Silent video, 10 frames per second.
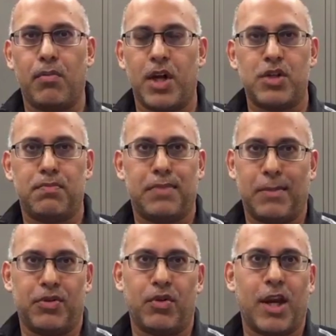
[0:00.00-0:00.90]
much
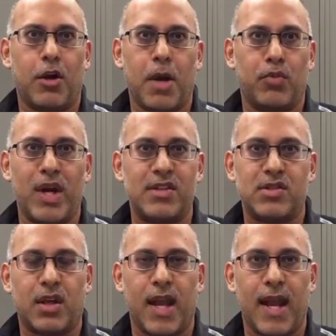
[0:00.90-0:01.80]
people don't care about
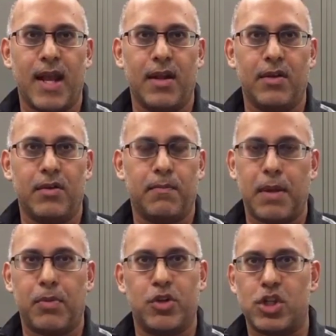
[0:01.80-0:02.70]
risk, and
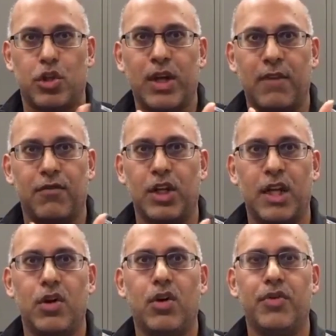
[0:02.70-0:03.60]
people are just looking for
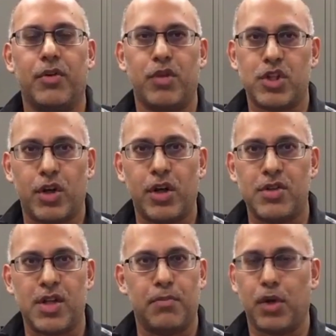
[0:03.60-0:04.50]
yield and
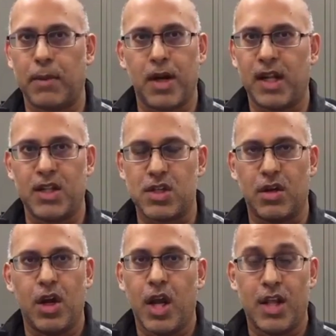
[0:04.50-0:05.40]
returns and putting money into
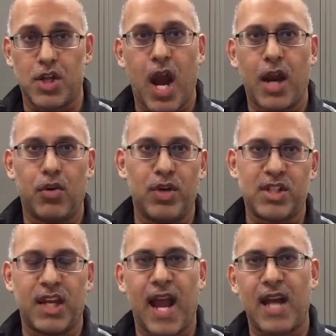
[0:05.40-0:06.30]
higher
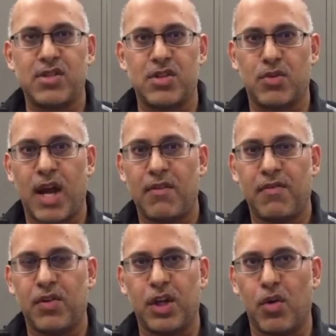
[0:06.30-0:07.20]
risky assets. So I have a
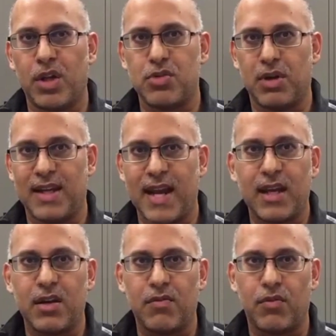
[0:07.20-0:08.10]
feeling going to a
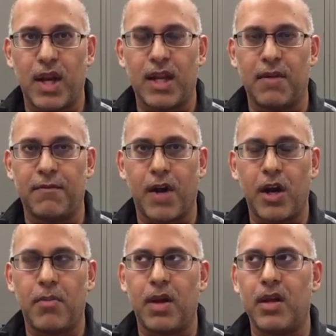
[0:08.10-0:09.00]
negative rate
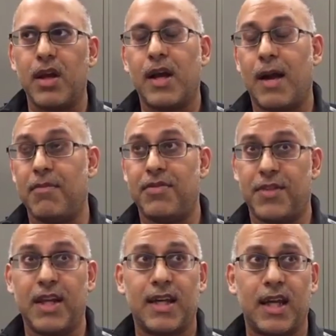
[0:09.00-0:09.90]
environment, I'm
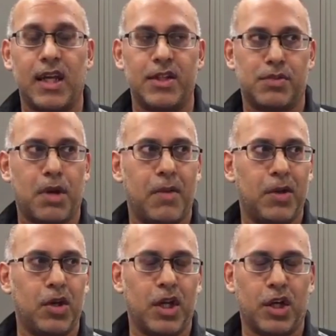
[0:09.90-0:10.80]
thinking, is probably
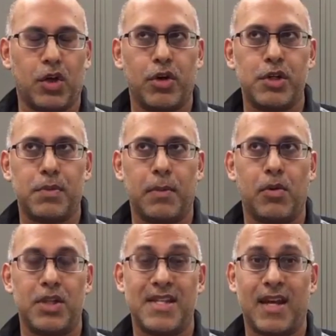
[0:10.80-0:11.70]
going to encourage
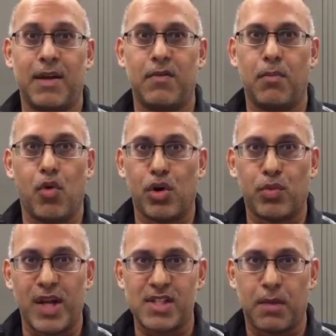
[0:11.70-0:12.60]
people to take even more
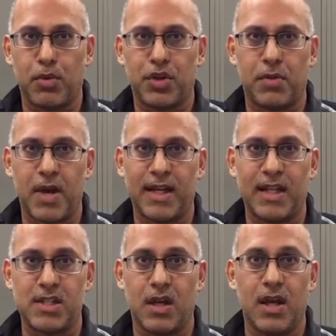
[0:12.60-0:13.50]
risk and put their money
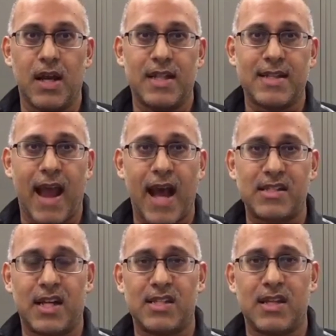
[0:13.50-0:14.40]
into
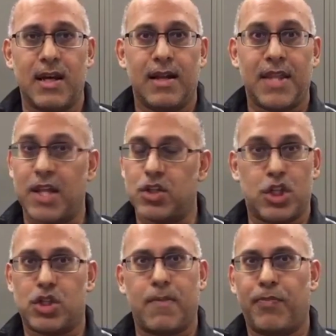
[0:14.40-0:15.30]
assets that
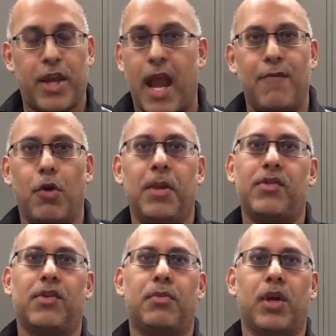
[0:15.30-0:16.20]
just they have no
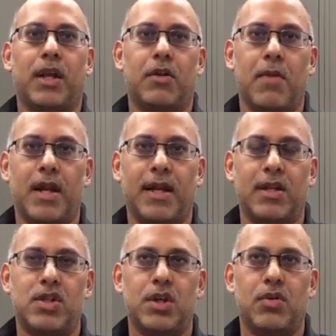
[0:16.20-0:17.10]
business putting their money
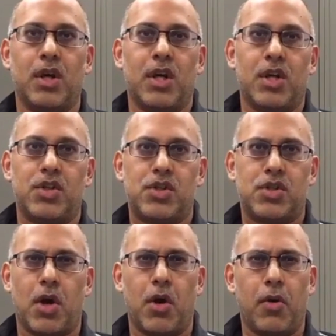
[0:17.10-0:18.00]
into.
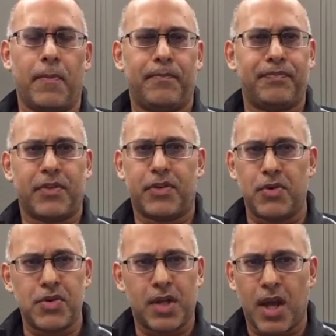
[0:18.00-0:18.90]
So
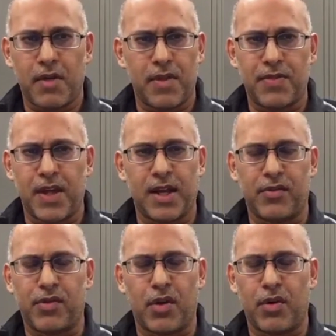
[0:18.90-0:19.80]
those are kind of the things.
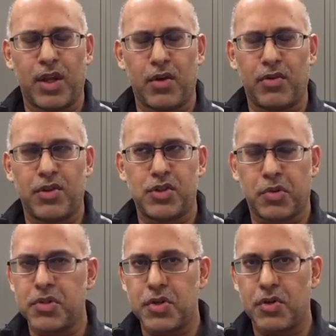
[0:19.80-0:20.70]
So the
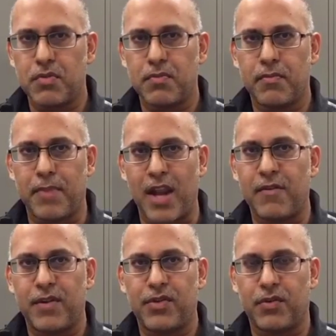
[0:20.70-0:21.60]
short-term
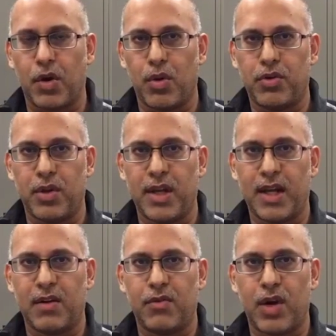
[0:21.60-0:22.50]
benefits of going to a
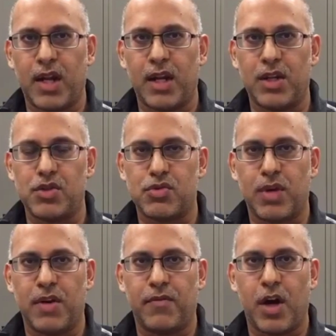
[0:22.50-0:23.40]
negative interest
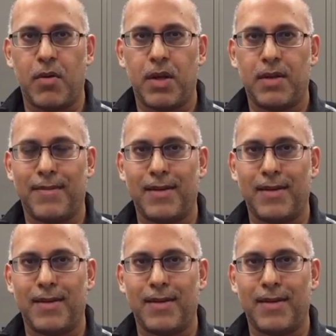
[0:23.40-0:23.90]
rate environment